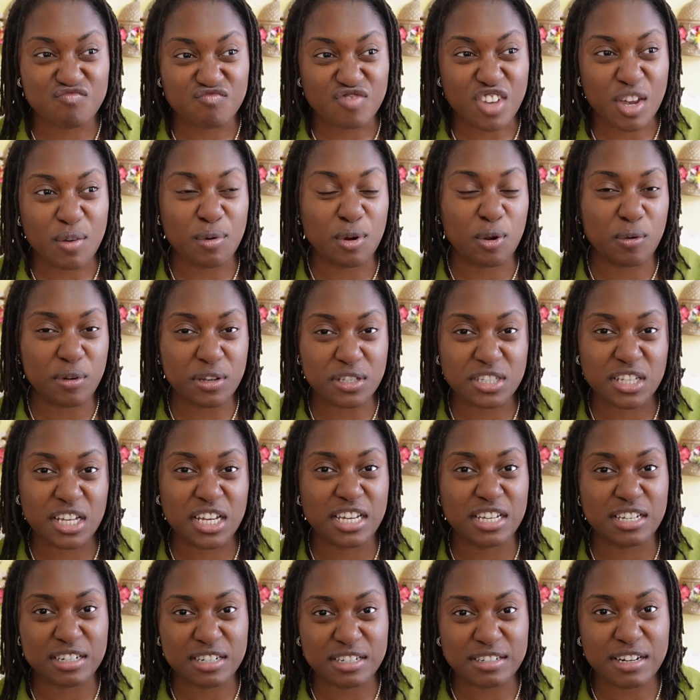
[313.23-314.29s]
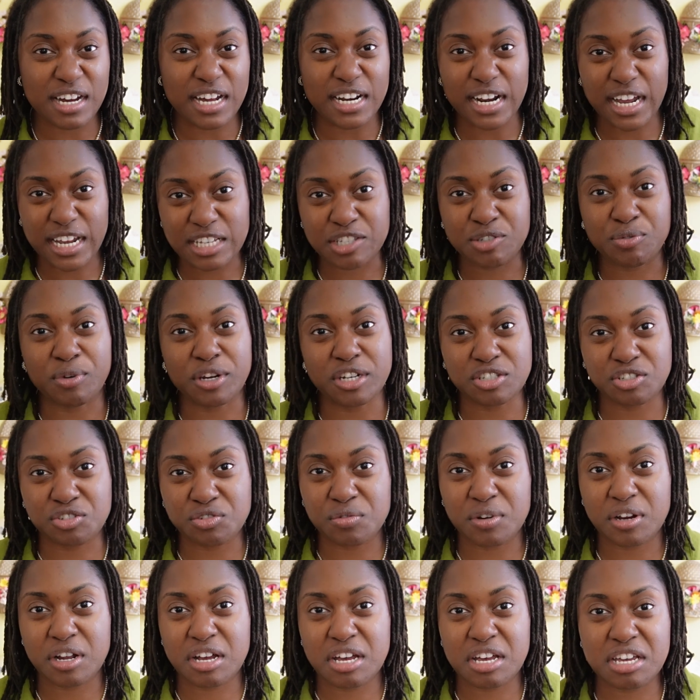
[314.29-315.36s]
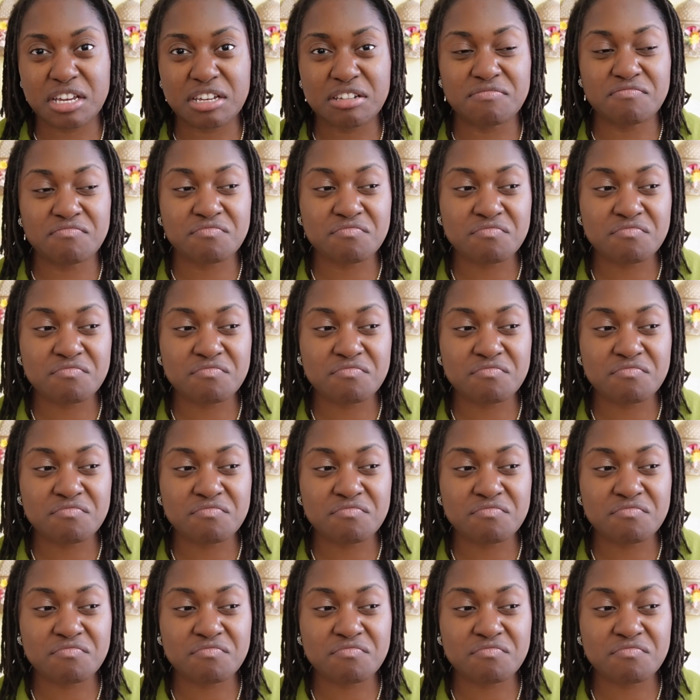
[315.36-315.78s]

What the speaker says: And we're going to like a nice restaurant.